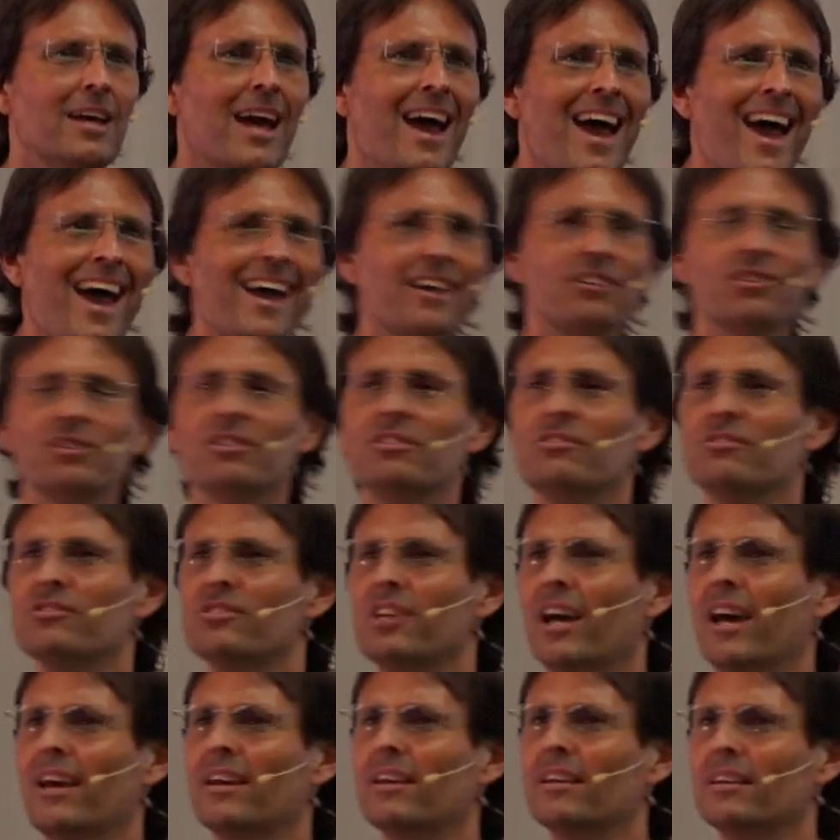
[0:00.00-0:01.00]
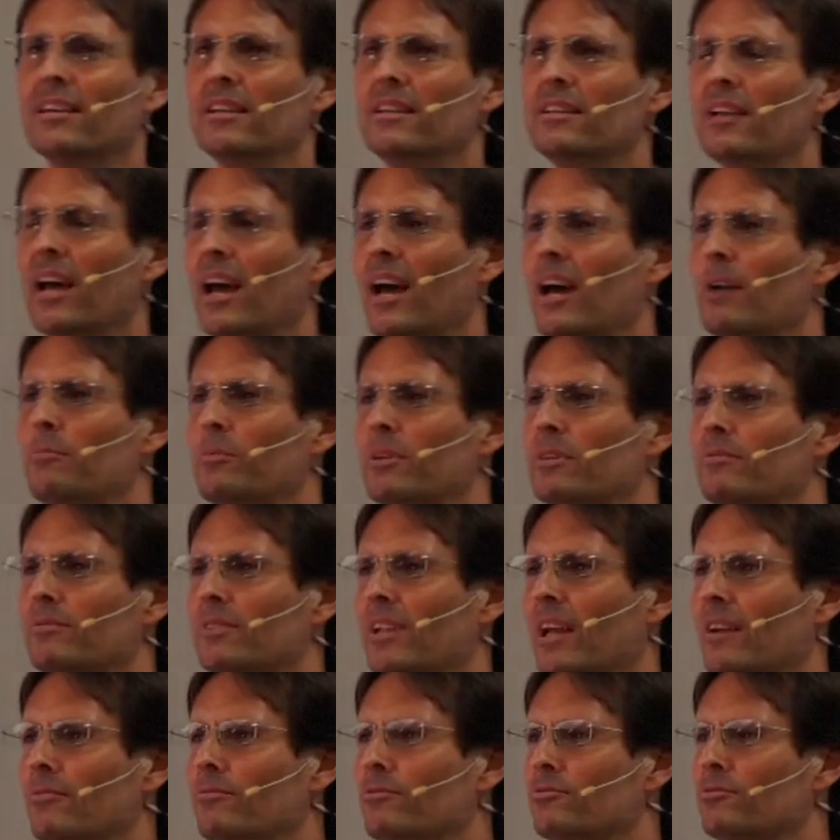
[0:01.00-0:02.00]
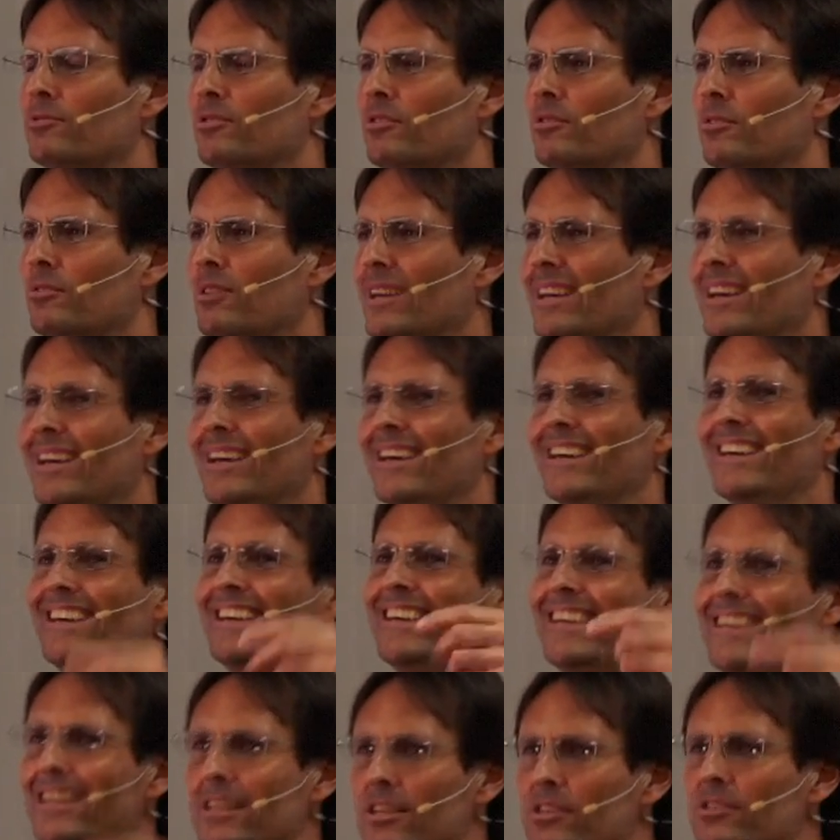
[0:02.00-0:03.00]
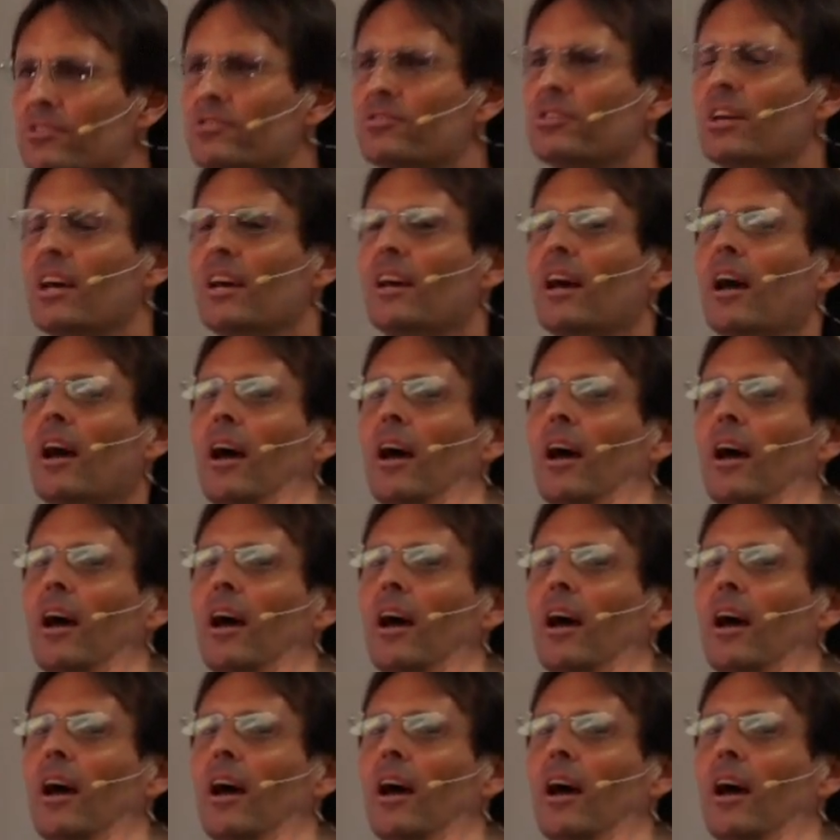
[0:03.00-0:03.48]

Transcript: action taken in harmony with love and truth is